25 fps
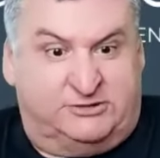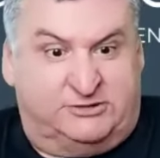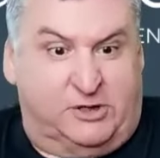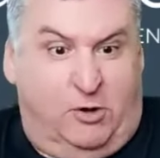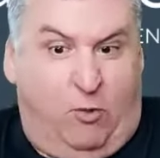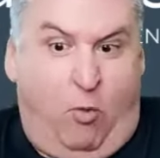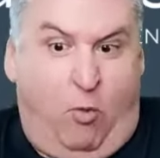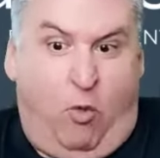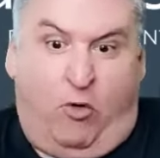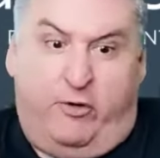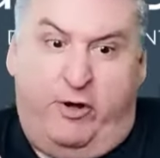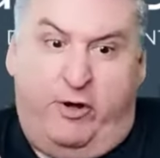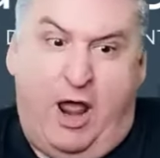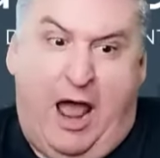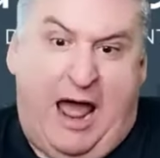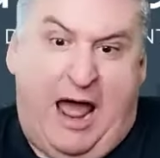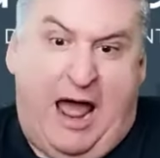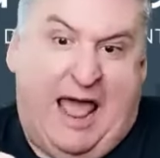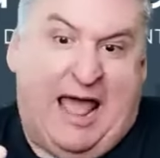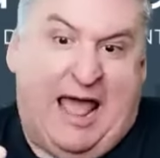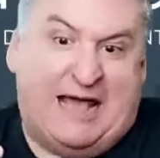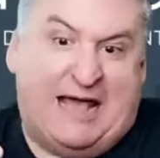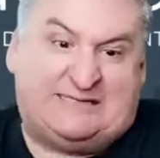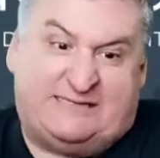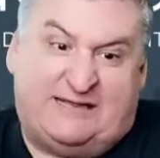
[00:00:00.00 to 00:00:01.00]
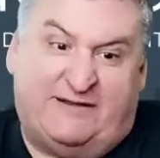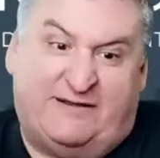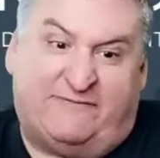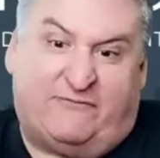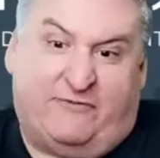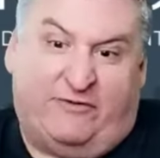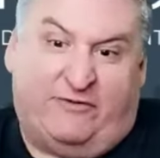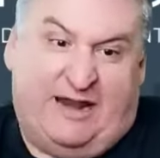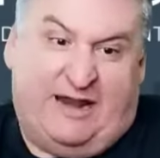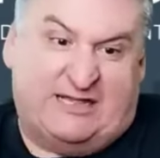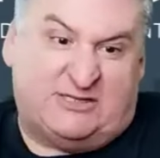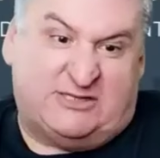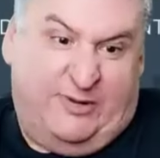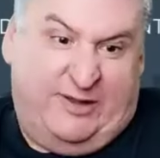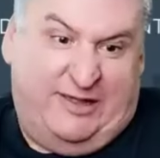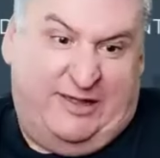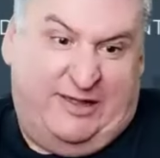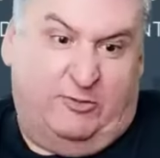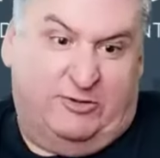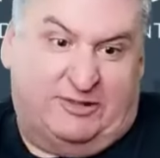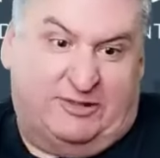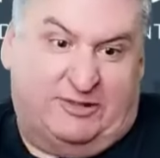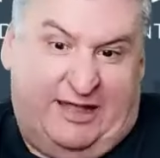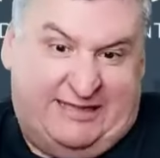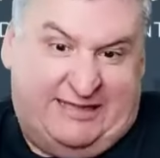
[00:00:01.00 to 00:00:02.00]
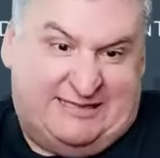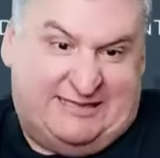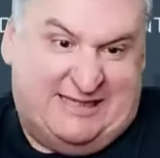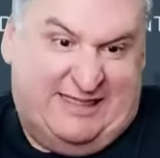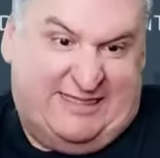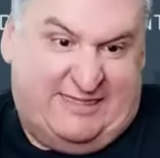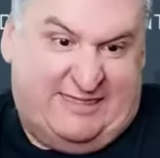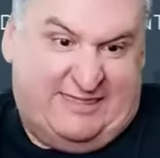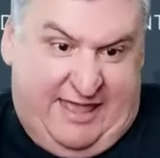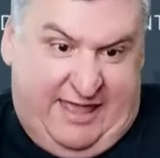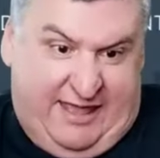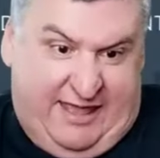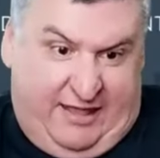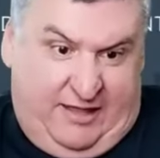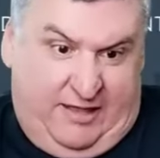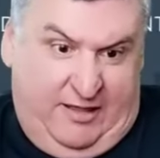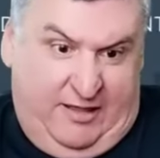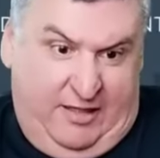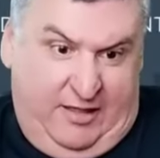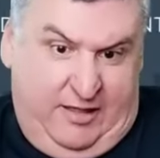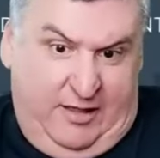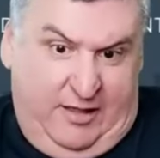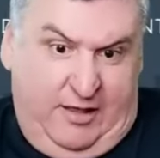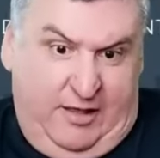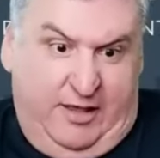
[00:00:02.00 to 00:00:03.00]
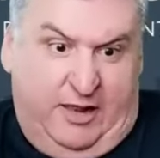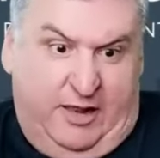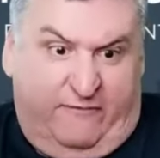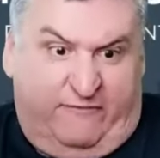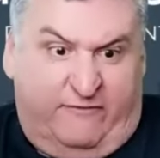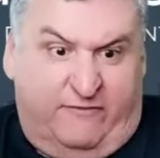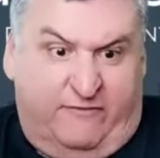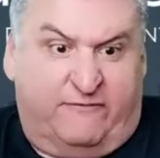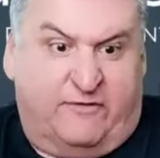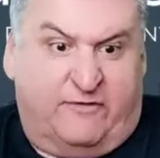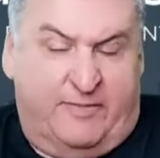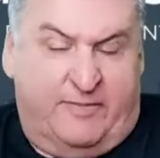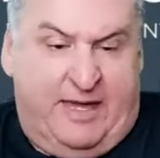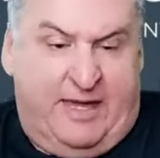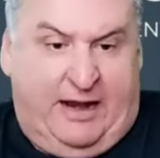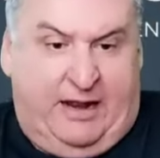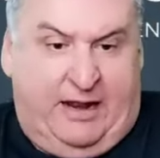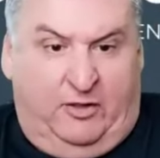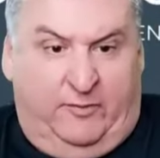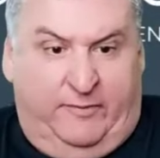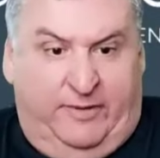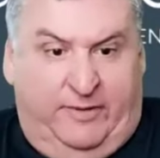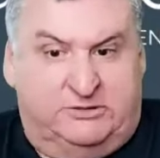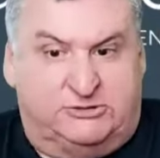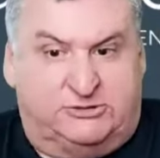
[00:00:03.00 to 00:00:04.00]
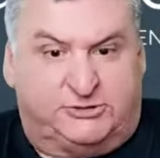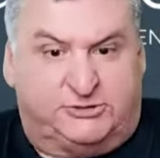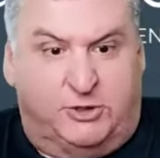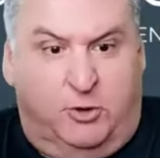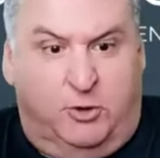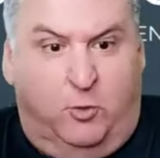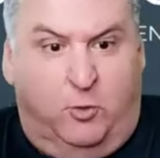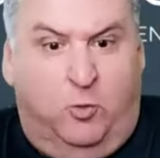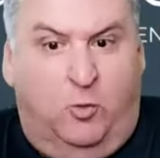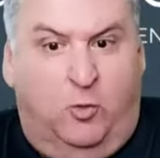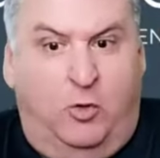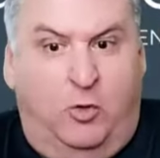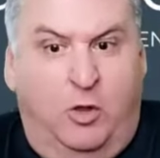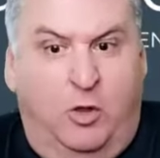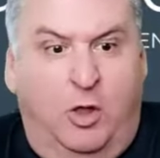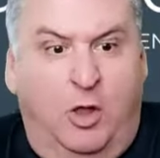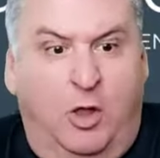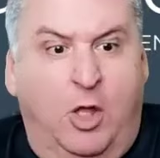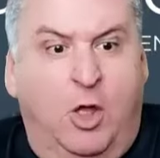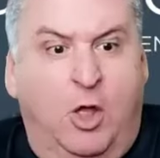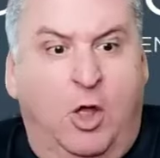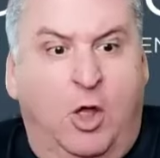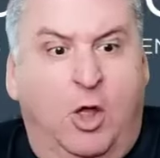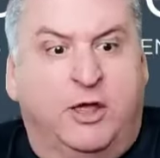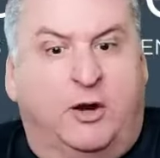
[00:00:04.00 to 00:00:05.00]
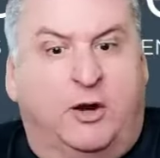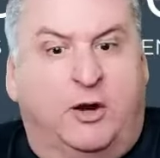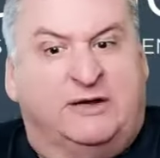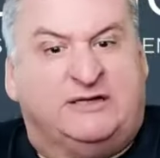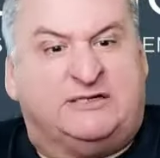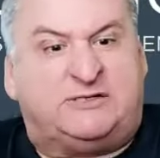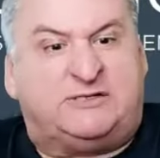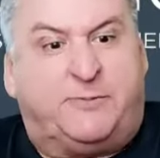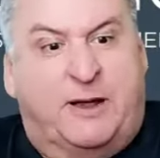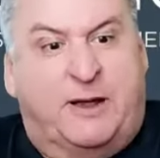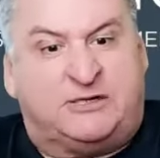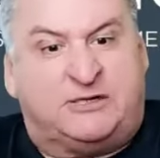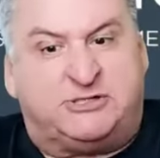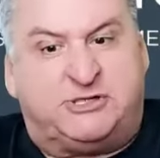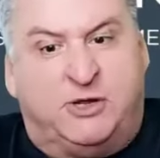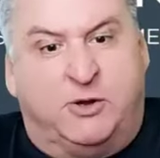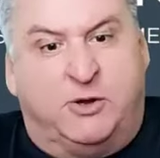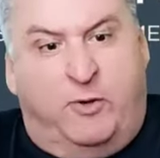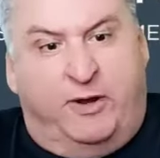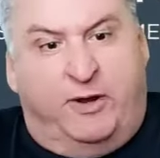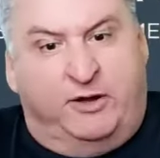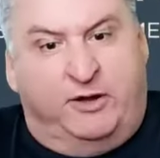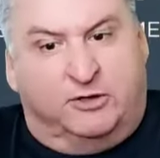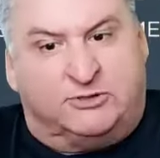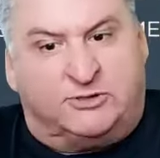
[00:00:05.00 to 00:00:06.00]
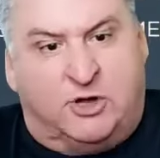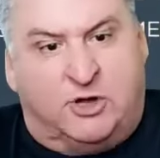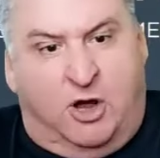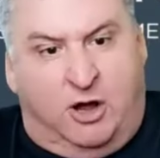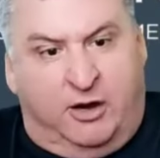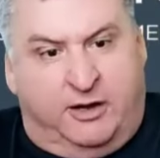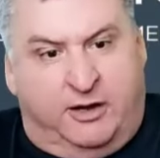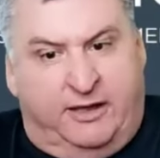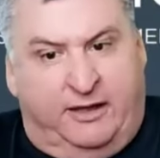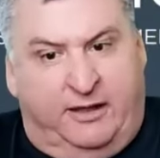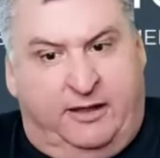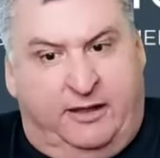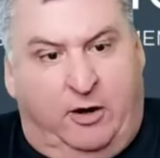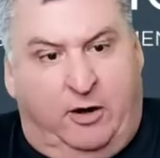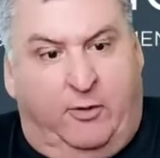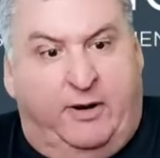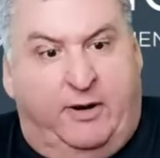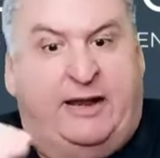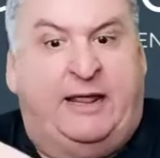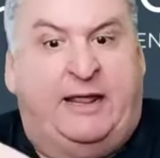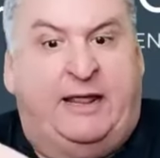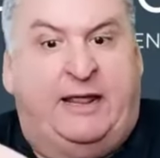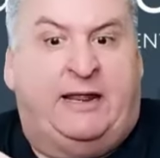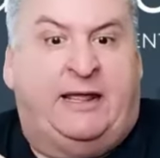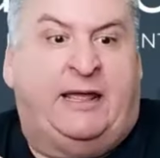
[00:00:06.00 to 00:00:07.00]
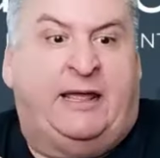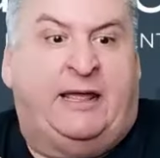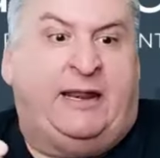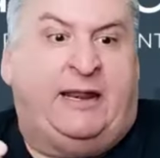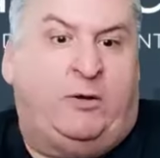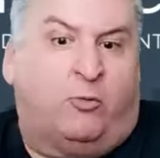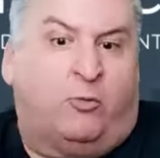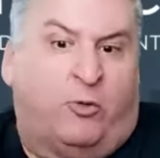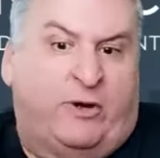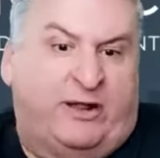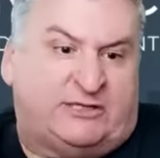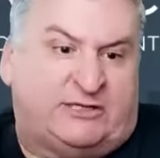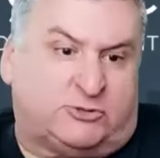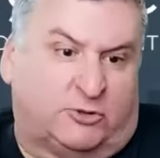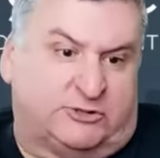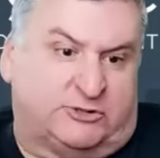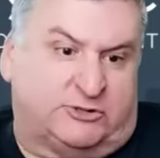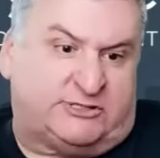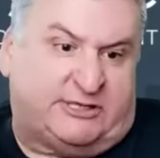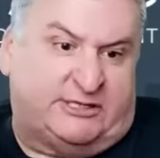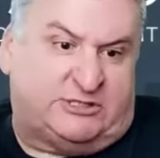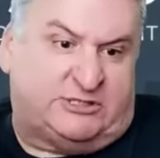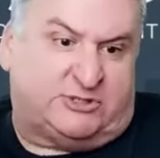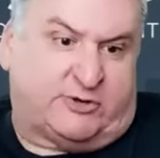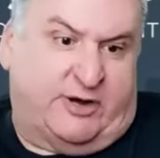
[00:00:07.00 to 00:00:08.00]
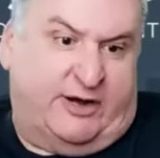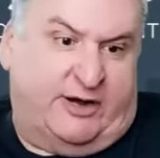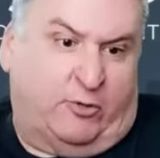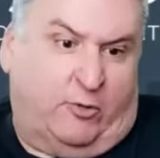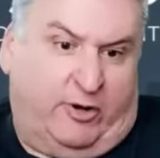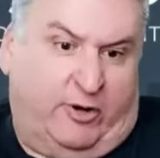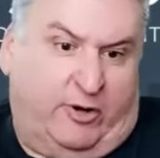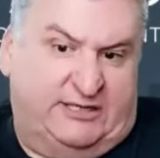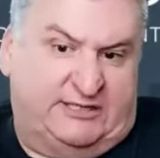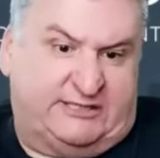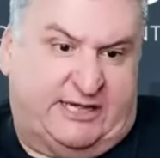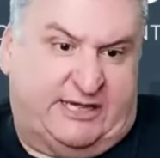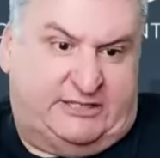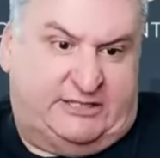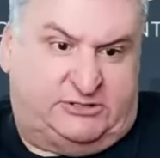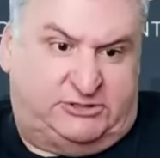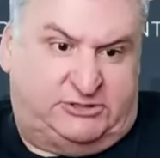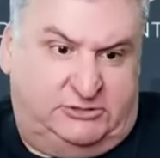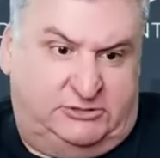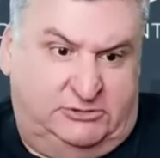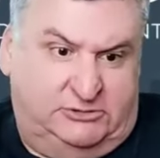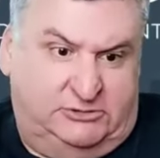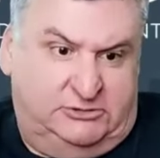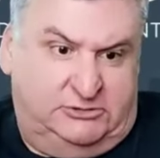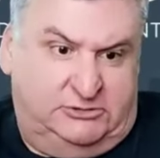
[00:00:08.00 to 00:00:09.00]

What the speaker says: So we're not as different as we would like to think, from that element. So, especially when you're talking, in any resource constrained organization,